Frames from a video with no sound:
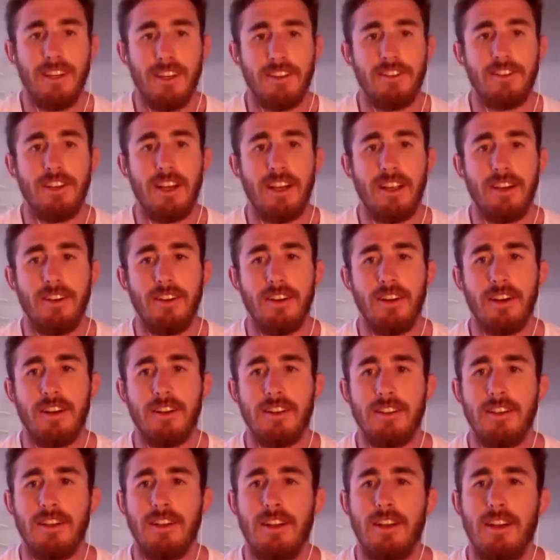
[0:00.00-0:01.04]
exactly right.
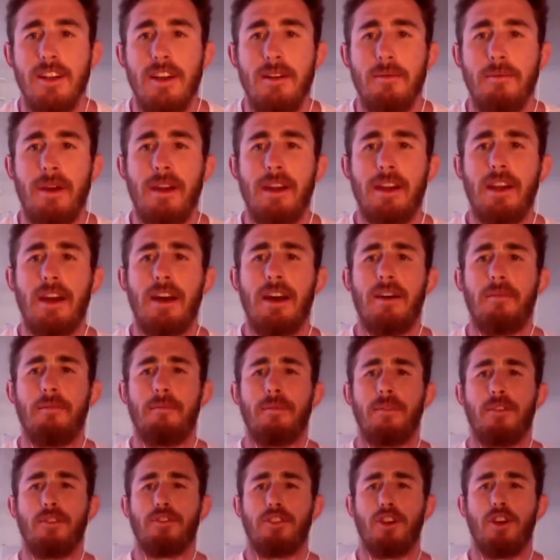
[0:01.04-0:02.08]
Mate,
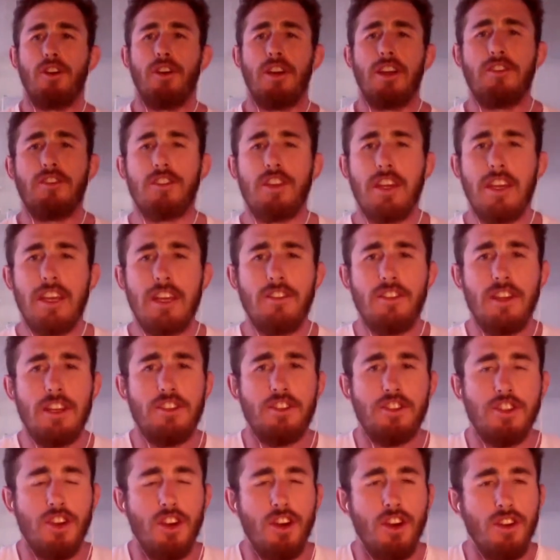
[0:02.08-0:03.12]
so is there
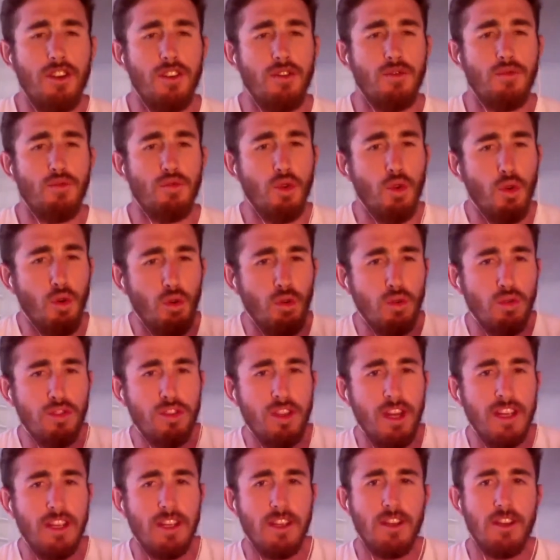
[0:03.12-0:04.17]
certain rules
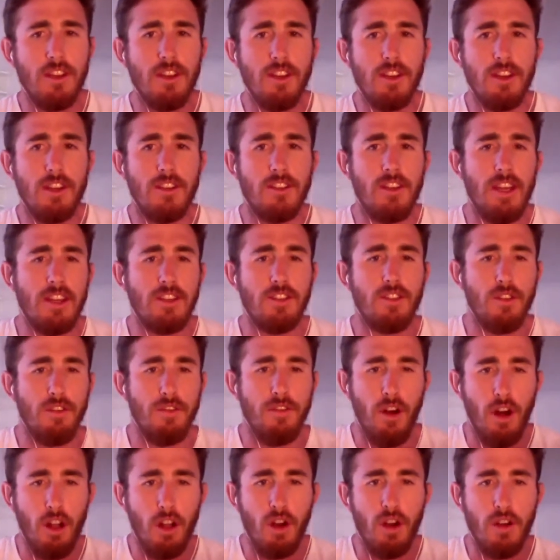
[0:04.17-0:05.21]
that you tend to
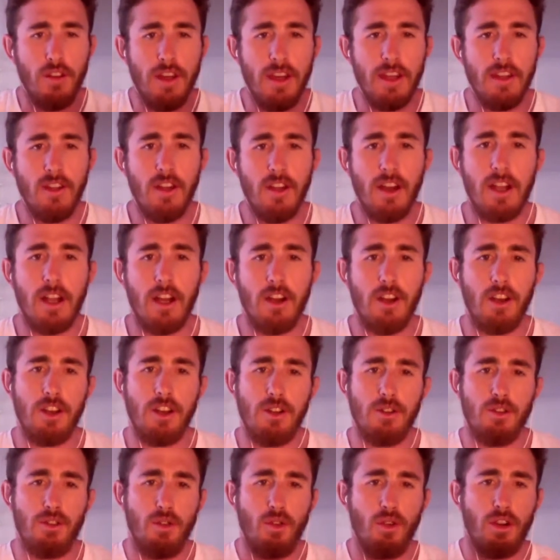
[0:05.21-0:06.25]
follow then? Like, I know
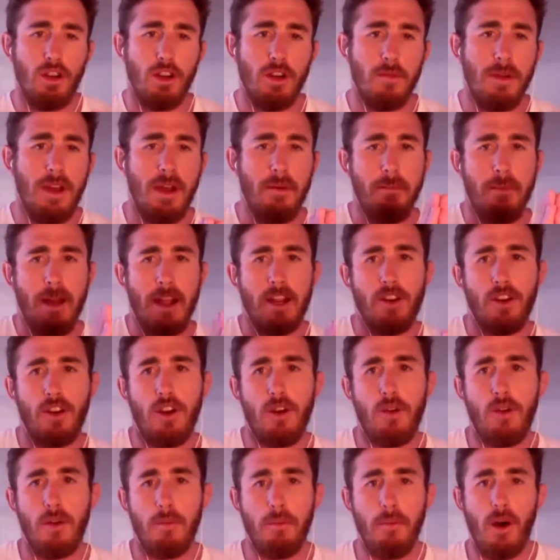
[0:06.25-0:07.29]
you're talking about
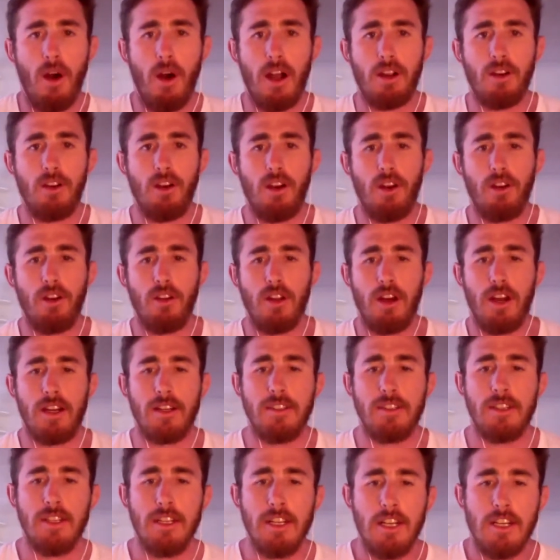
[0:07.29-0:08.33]
macro and micro. Like,
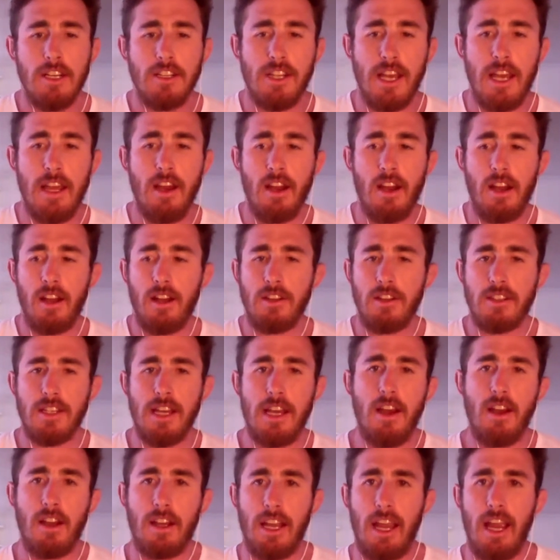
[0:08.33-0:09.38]
say
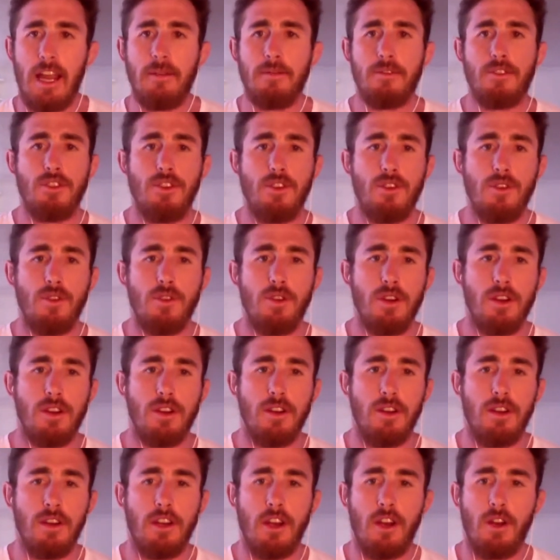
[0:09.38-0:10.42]
I came to you
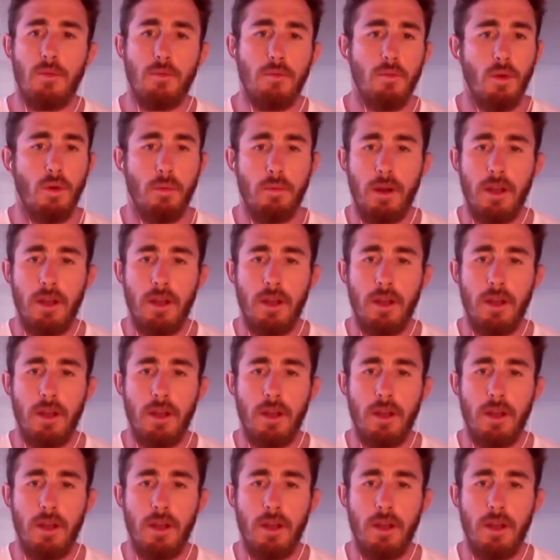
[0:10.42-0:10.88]
and, more